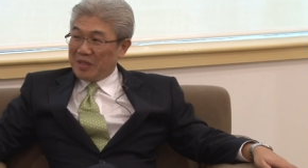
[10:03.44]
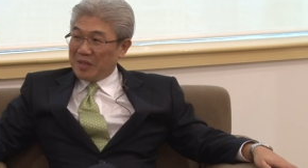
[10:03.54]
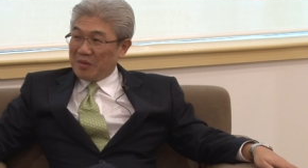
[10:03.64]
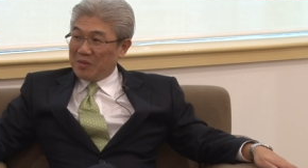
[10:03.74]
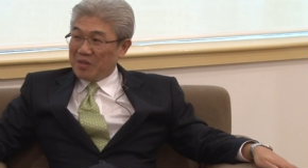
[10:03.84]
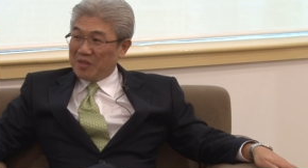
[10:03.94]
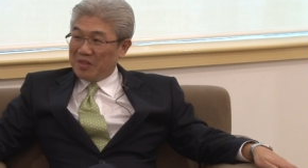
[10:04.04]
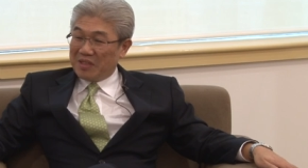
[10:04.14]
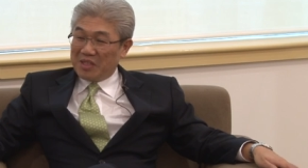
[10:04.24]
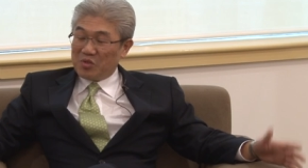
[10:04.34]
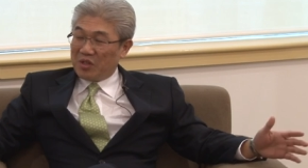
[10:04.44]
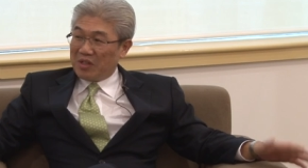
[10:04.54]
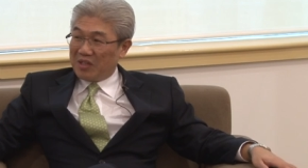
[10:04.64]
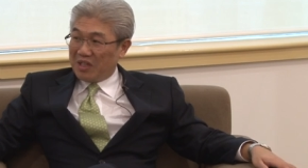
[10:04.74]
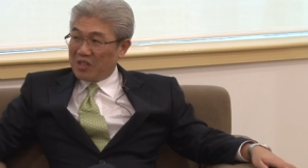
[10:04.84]
uh, person here, Tan
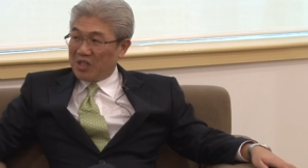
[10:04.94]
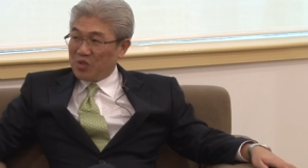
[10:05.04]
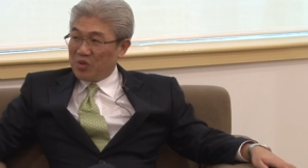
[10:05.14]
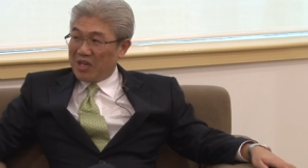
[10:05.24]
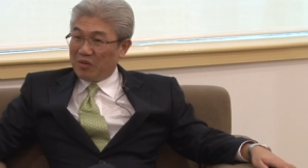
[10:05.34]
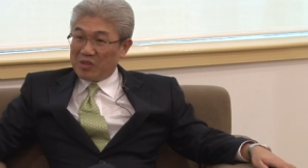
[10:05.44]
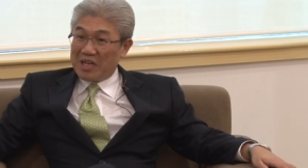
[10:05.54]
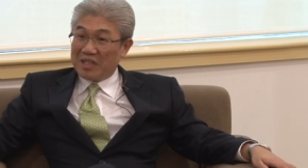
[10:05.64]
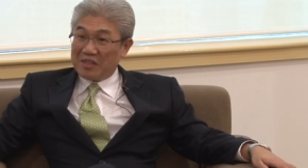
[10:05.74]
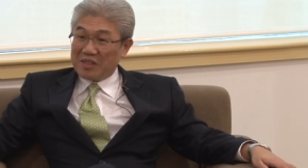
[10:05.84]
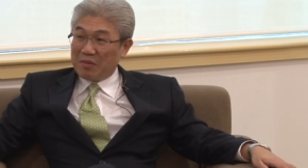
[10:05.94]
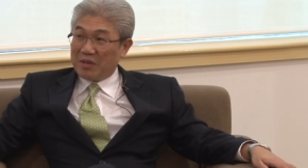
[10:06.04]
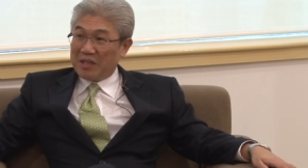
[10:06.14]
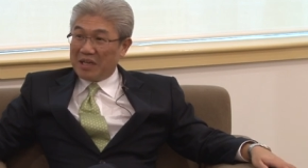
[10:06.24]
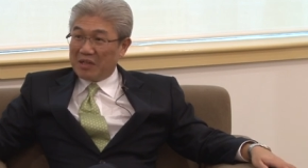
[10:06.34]
Sri, uh, Tan Sri. I was hired the
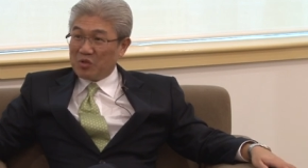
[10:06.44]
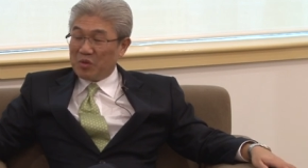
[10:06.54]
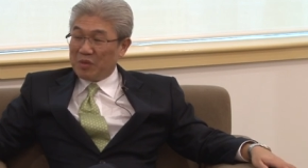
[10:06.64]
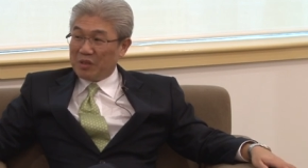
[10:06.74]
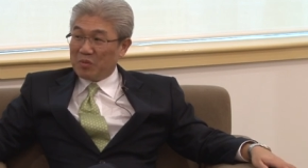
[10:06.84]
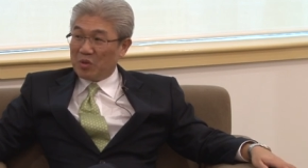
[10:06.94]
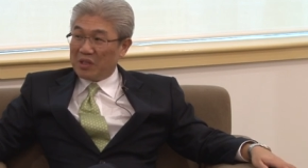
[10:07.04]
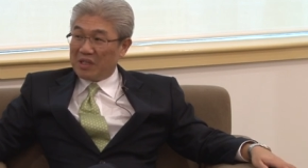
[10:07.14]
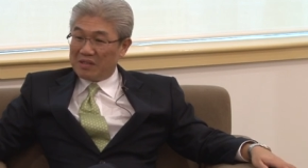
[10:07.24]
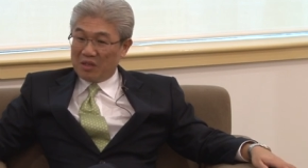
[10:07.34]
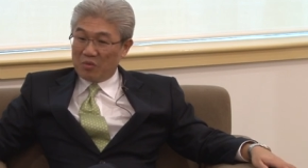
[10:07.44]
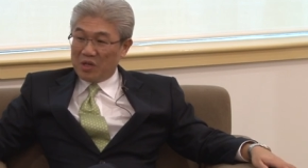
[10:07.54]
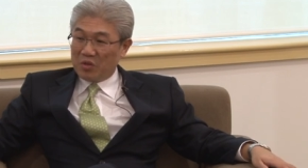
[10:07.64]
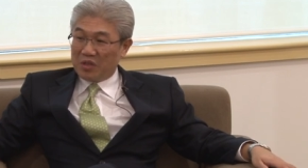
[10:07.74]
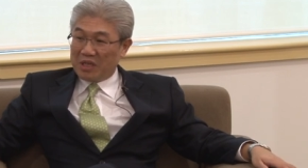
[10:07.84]
same day. I saw him in the morning. He said,
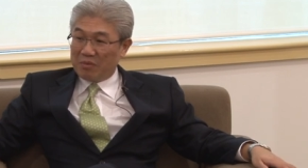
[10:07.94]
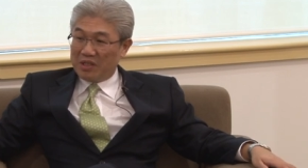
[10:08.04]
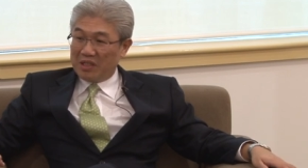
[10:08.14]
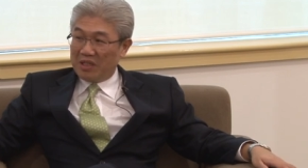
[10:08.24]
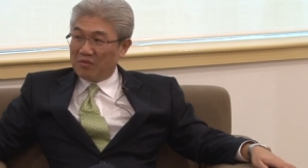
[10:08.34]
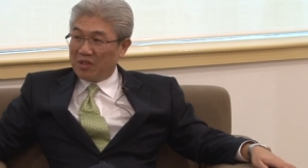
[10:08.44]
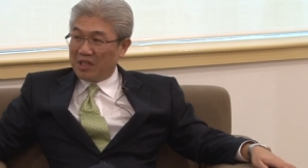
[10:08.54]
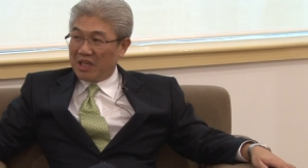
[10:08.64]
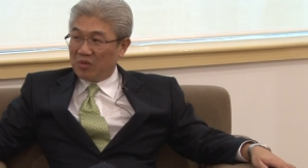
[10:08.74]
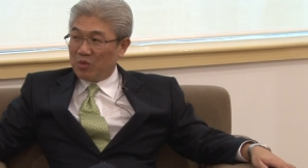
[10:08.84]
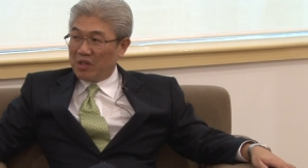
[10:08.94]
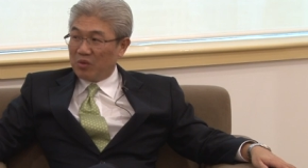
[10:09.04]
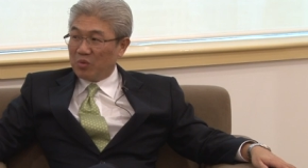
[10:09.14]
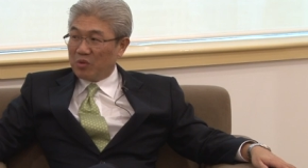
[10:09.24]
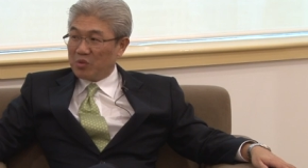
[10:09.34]
"Why don't you come in the evening and we
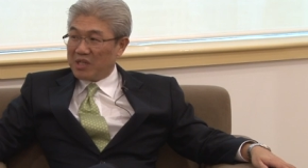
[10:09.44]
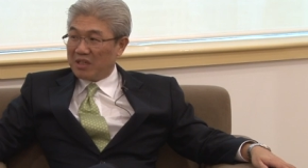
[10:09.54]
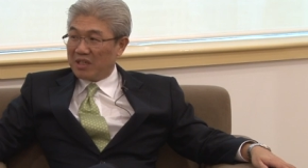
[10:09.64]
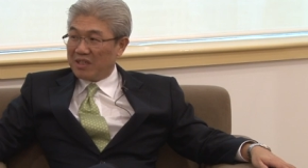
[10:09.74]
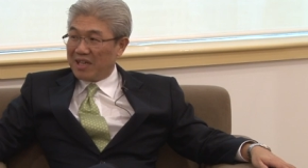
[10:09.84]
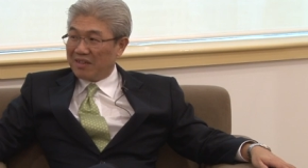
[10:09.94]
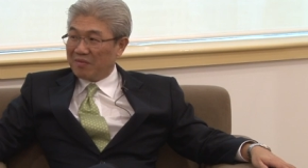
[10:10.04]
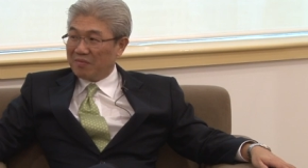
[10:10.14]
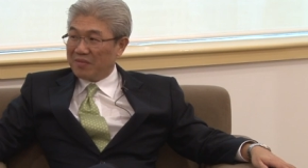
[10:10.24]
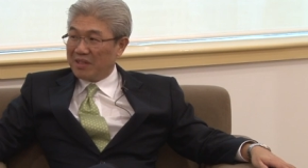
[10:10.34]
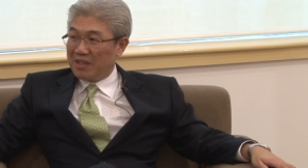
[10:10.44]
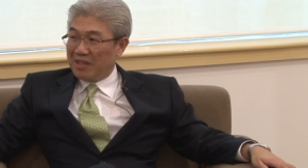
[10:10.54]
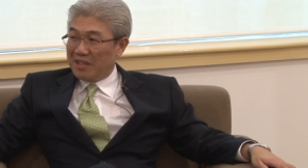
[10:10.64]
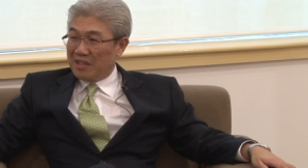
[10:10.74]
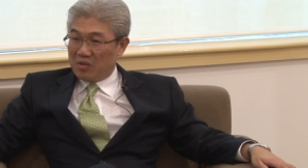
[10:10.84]
will settle it then?"
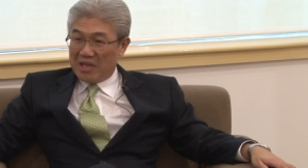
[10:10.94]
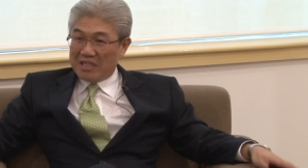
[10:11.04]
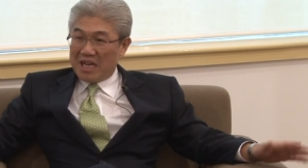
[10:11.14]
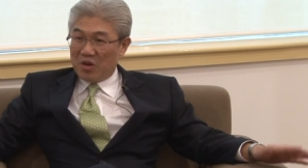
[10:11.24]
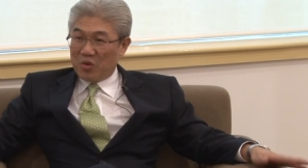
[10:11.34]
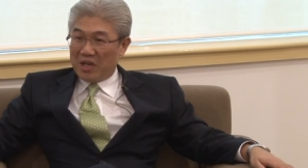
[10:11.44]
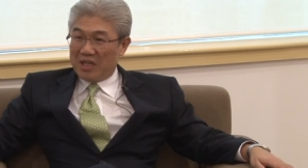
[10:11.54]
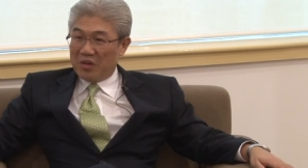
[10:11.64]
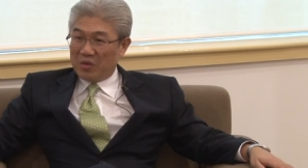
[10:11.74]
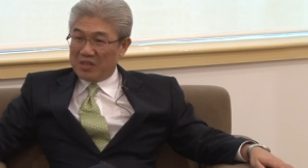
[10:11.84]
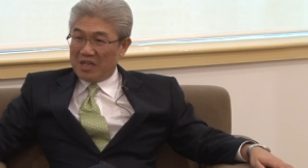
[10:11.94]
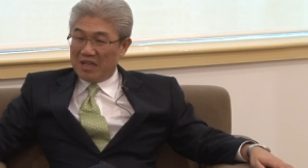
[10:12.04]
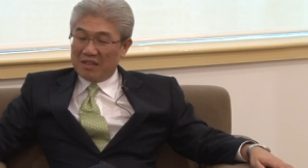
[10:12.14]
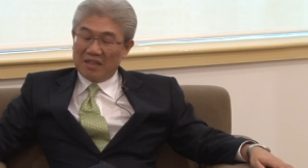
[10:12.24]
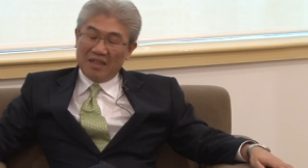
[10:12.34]
So that's how quickly it was
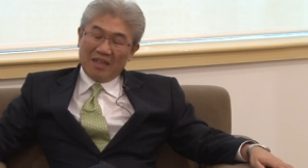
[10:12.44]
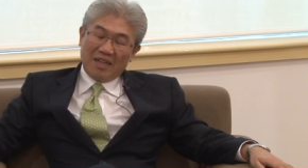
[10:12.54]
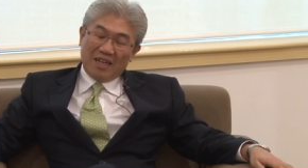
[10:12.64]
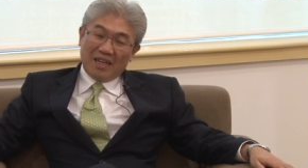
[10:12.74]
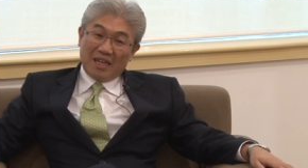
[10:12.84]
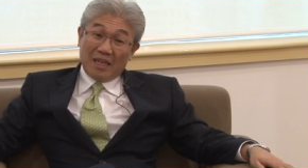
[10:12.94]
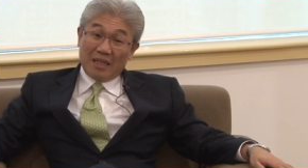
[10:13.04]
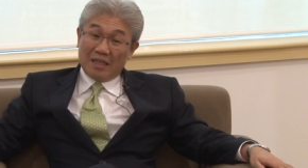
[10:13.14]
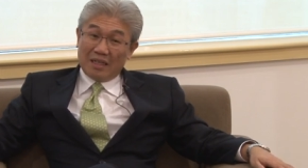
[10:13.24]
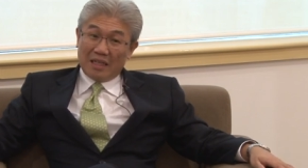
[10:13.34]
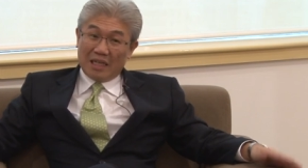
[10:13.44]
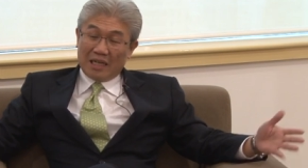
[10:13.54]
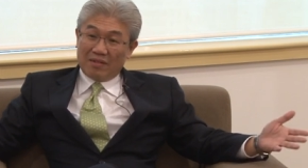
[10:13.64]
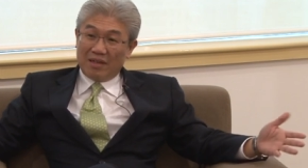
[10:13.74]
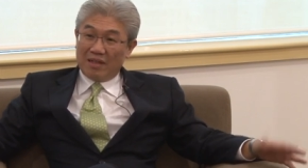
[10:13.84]
done. And uh,
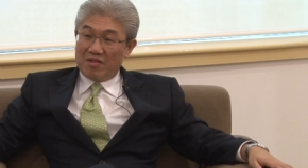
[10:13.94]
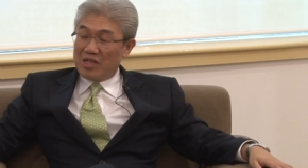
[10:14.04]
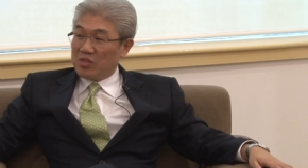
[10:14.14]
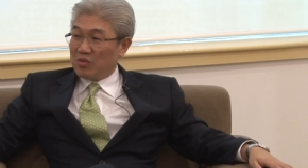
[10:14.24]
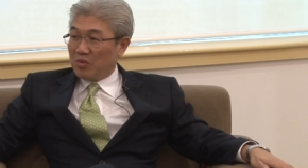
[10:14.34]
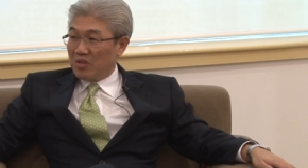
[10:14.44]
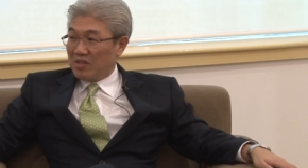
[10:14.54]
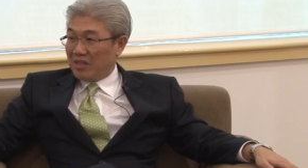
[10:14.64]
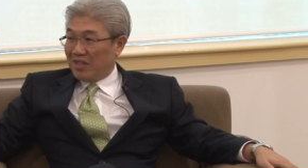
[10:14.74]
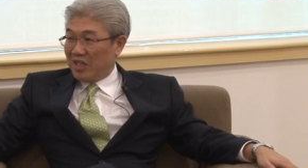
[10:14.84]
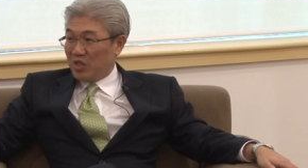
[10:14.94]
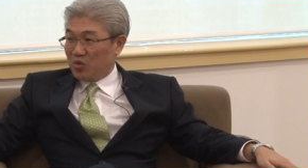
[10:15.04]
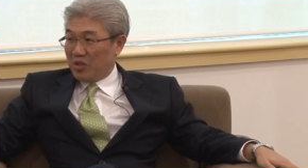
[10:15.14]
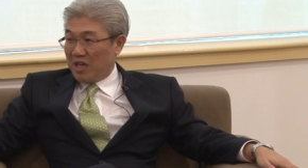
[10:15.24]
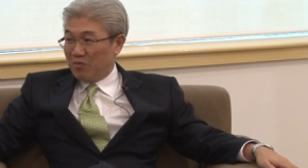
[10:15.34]
like I said, the rest was you know
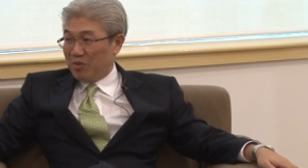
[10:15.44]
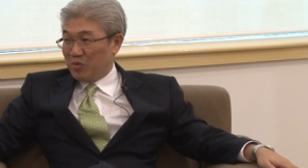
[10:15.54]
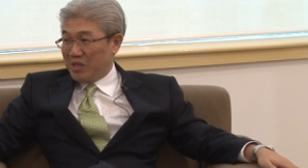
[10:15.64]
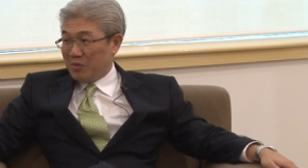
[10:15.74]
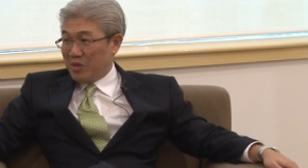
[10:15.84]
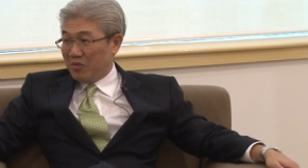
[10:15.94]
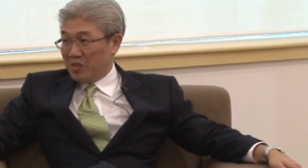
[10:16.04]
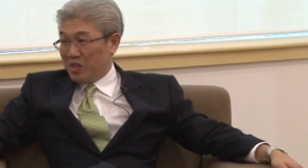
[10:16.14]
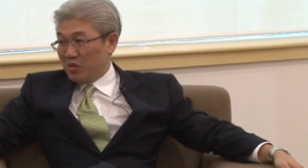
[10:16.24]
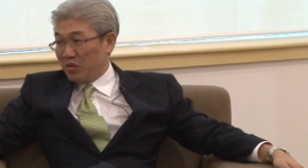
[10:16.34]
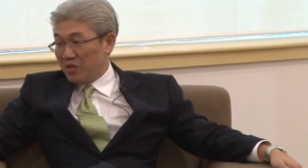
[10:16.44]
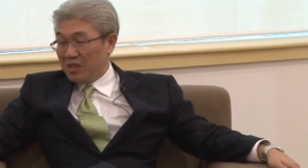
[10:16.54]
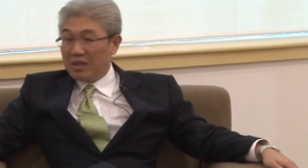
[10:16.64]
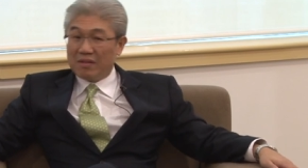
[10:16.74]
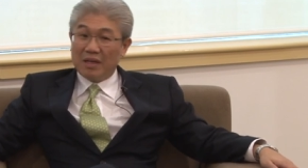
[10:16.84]
history. I've been with them ever since
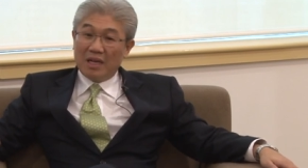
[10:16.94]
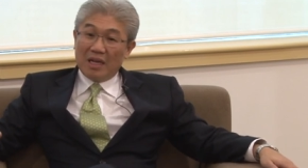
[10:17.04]
15 years.